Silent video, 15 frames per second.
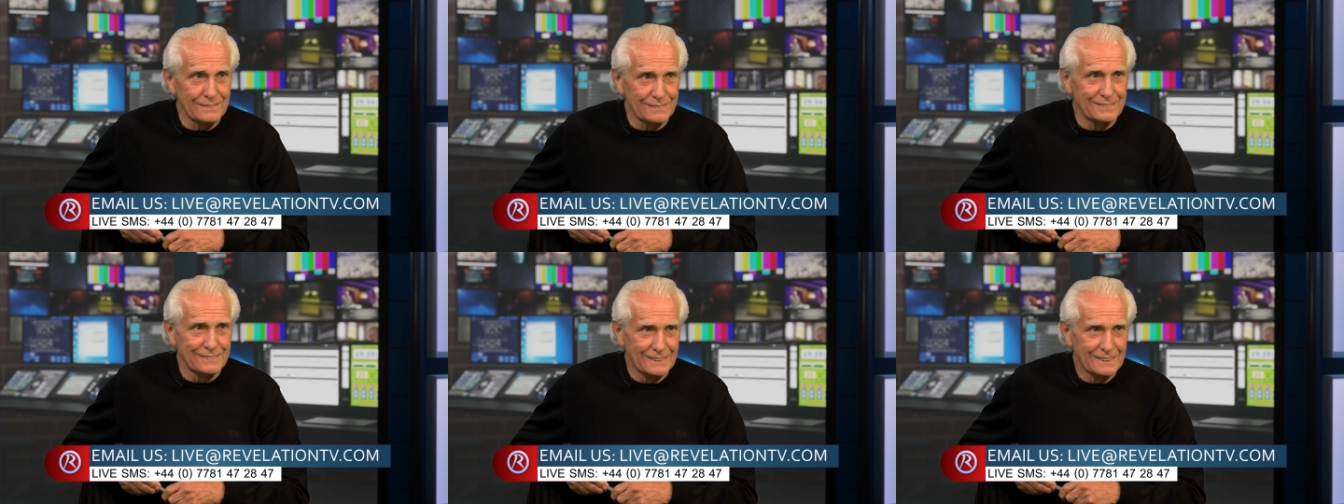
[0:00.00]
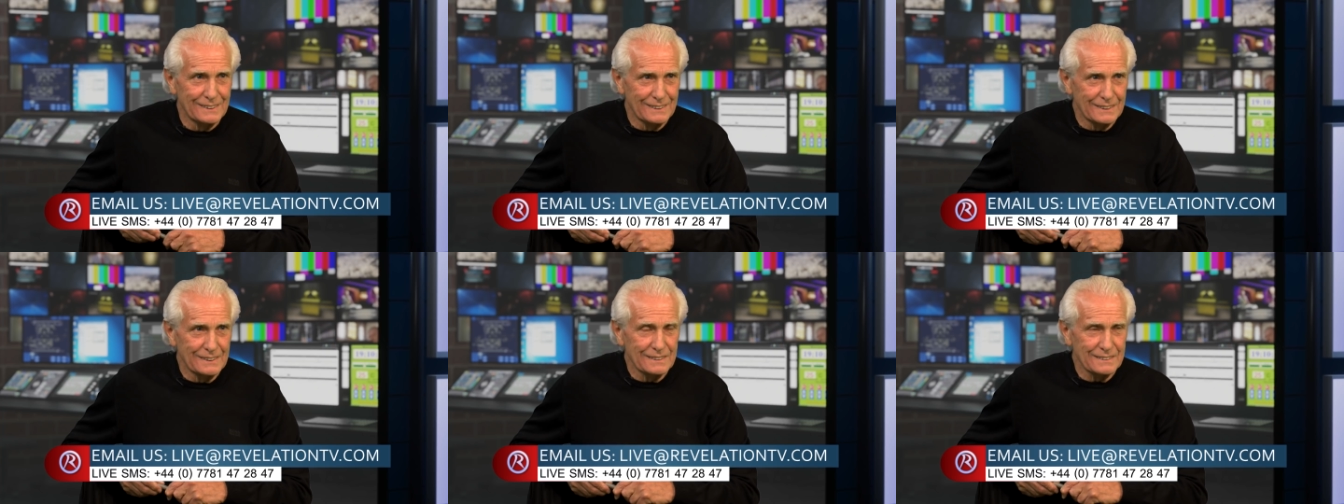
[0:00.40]
yeah, you
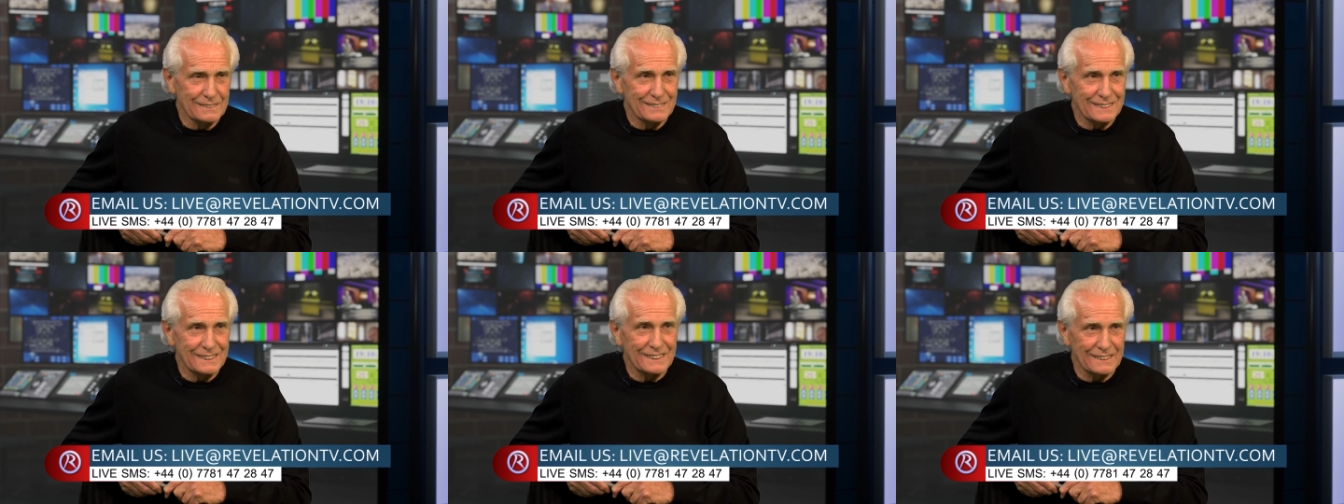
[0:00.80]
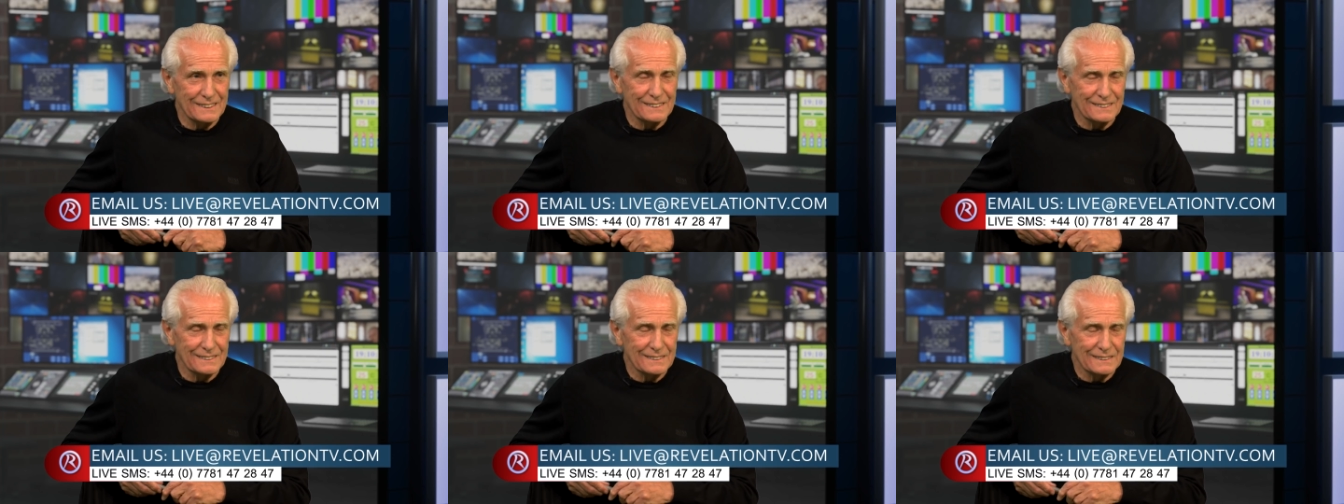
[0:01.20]
just knew didn't you? Yeah.
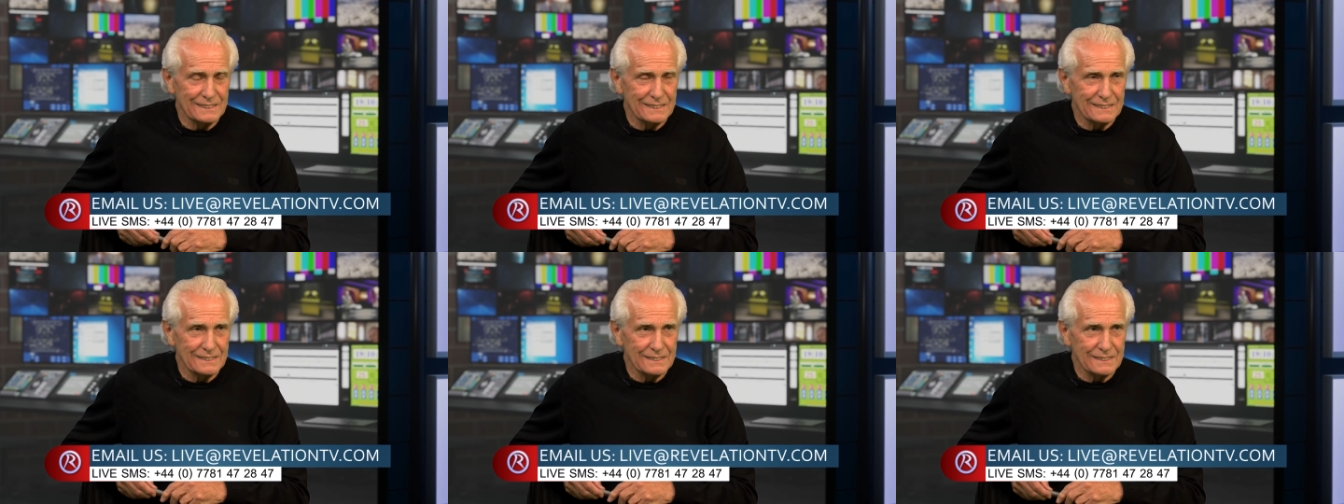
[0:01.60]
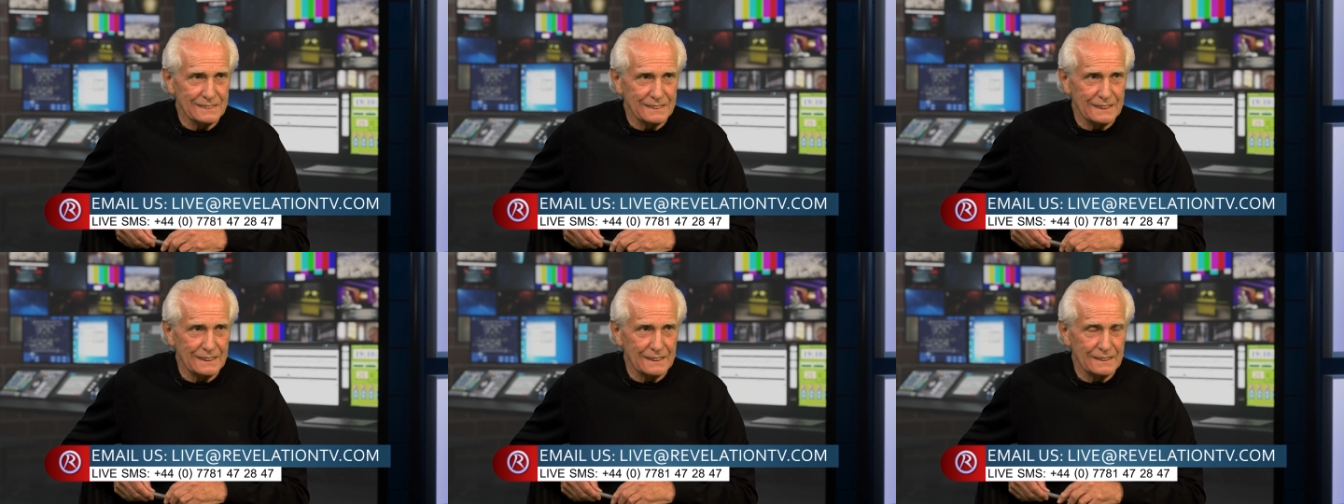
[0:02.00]
Yeah, no, it's...
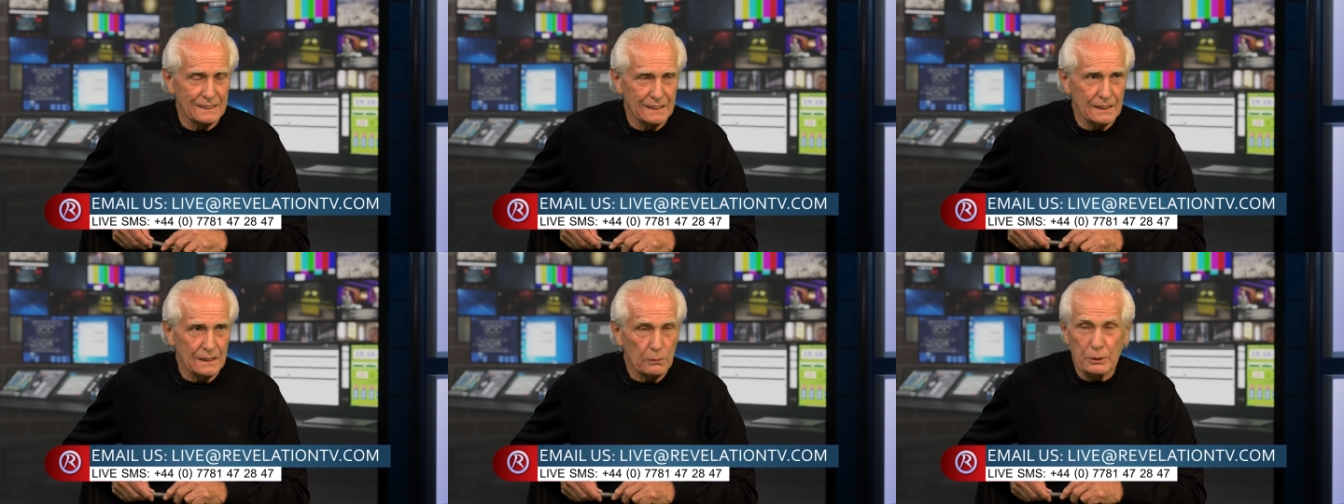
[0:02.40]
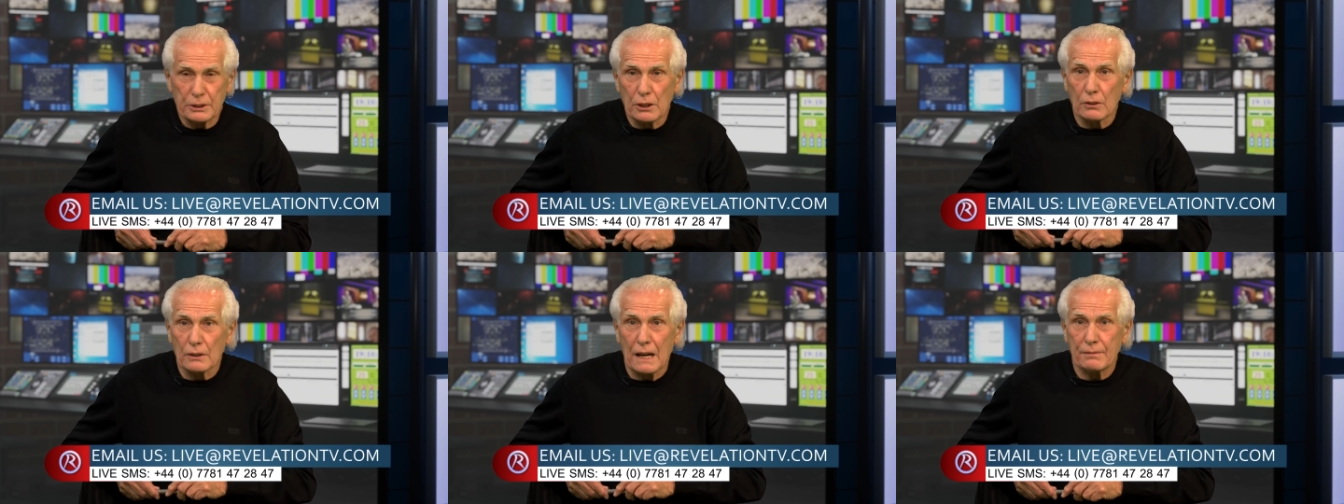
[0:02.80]
um. We
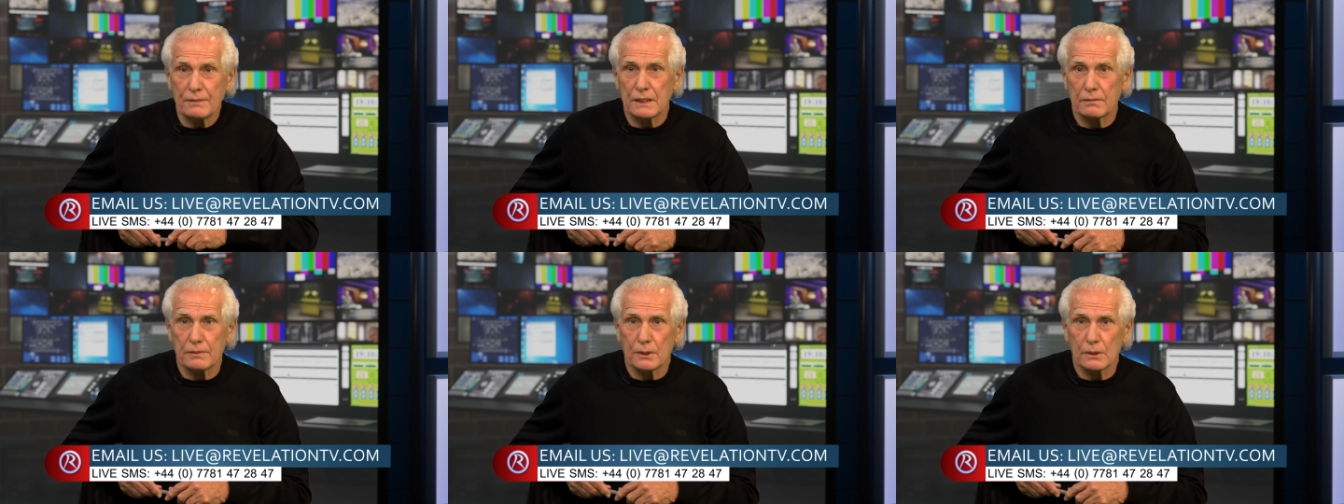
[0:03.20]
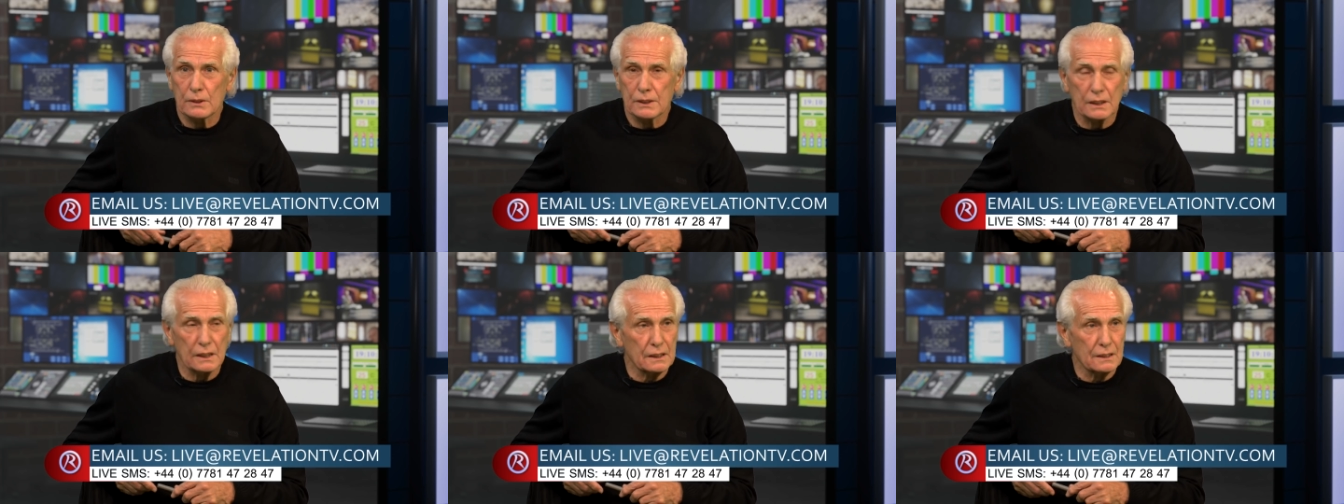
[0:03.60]
don't have any viewers
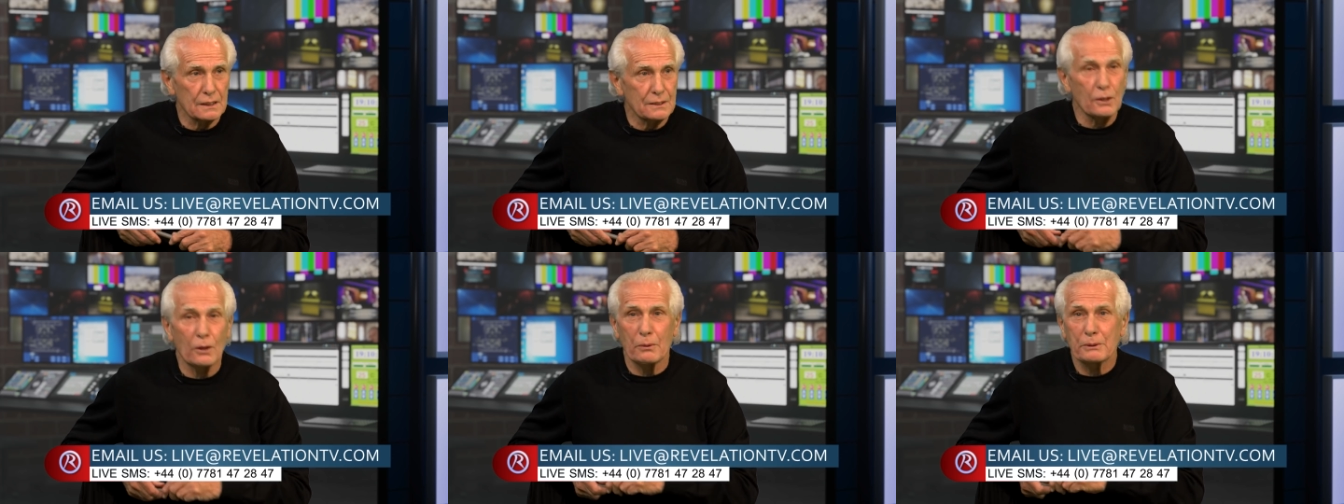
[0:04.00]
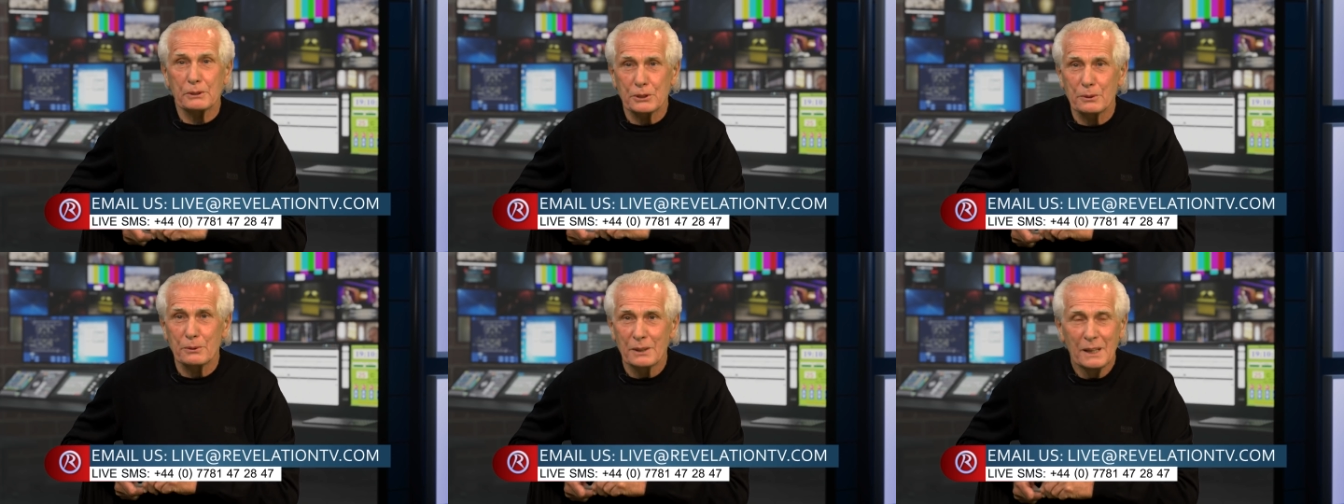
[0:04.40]
in England. No, we
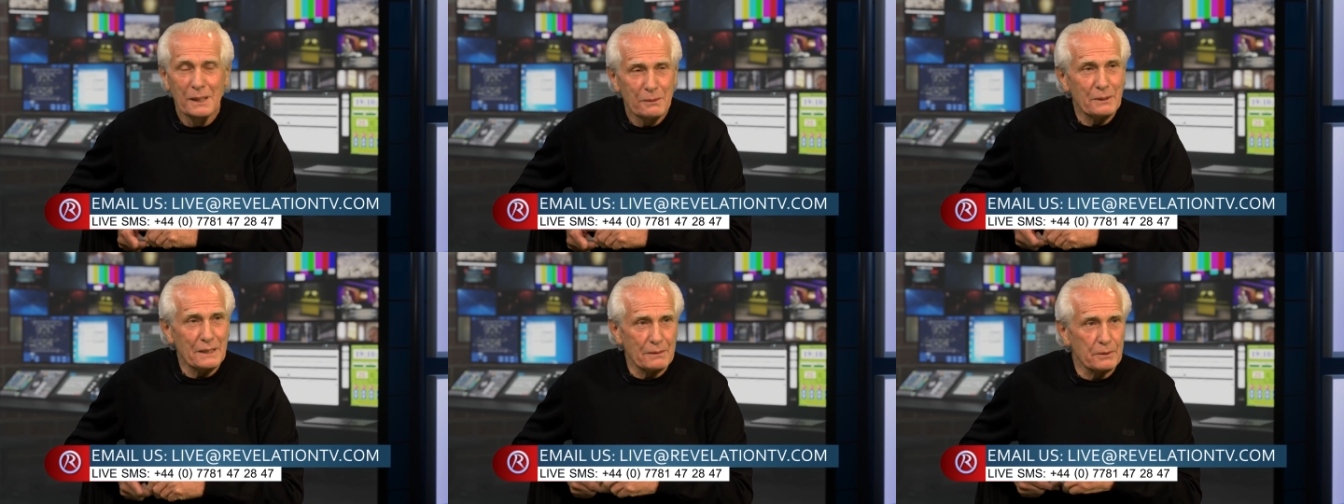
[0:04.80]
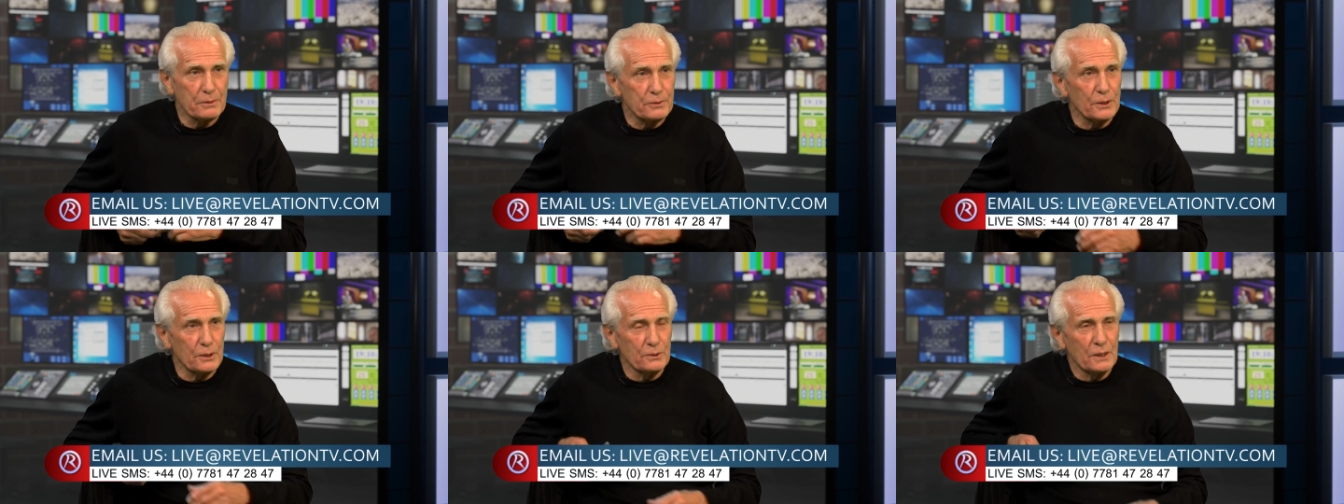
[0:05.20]
do. We have a
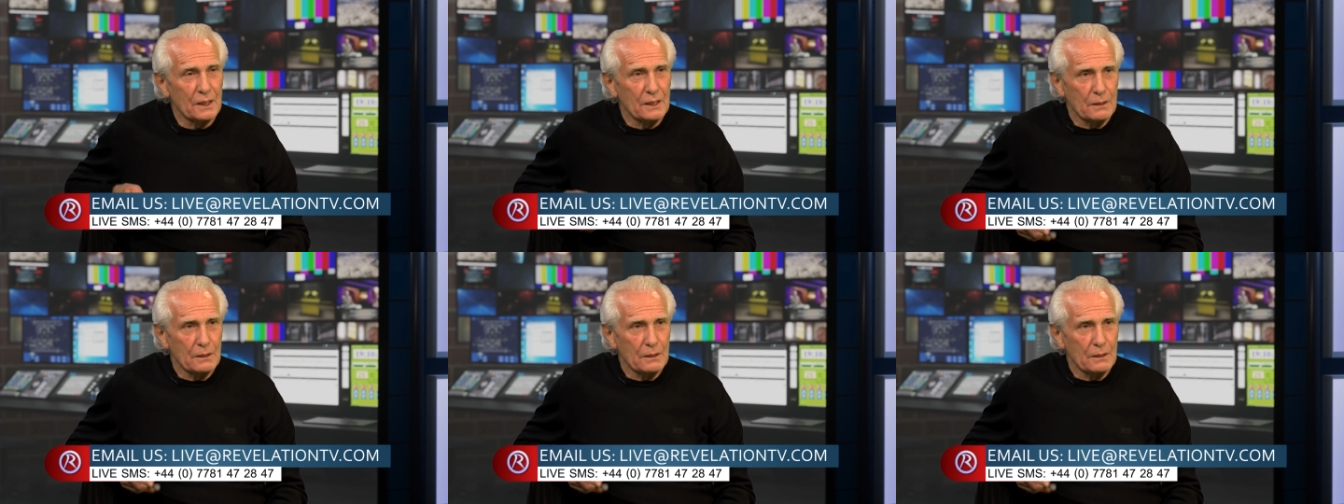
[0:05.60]
few.